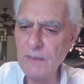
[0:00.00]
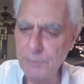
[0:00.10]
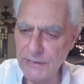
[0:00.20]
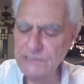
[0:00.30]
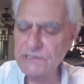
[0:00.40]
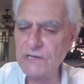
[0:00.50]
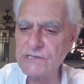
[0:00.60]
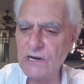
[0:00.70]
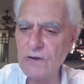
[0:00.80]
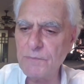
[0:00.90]
Please
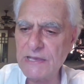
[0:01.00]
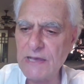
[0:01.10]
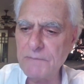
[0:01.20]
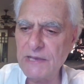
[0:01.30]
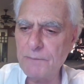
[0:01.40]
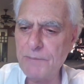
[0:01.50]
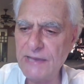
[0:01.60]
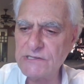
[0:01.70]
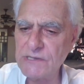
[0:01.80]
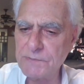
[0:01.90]
consider becoming a
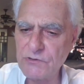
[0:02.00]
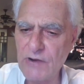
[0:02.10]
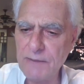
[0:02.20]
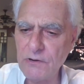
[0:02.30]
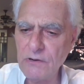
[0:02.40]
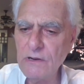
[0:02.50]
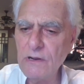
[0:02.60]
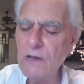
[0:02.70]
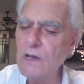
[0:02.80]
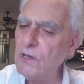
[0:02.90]
paid subscriber.
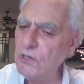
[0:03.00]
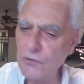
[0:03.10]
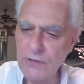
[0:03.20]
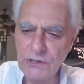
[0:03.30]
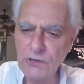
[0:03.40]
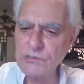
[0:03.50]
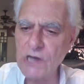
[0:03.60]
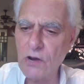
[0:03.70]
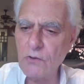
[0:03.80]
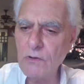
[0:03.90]
You can do
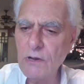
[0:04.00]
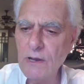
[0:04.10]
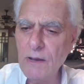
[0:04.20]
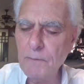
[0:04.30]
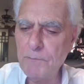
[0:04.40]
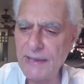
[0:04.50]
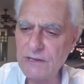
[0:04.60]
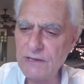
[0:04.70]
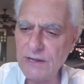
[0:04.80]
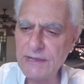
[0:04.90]
so by
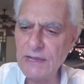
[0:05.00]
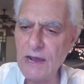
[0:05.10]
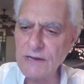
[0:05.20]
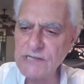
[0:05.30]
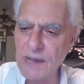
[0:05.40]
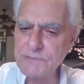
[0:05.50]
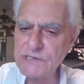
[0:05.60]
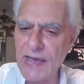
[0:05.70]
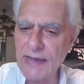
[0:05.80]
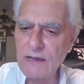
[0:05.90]
clicking on
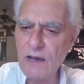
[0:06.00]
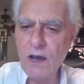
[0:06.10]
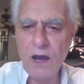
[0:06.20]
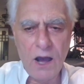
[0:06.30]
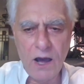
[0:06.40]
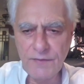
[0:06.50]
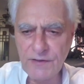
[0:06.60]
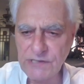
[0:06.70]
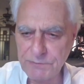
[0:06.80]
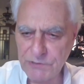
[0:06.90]
Substack on the
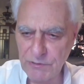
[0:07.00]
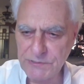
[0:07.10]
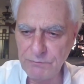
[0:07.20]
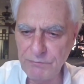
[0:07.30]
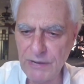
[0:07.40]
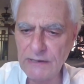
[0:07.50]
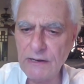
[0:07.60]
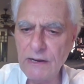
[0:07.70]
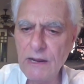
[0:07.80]
subscription button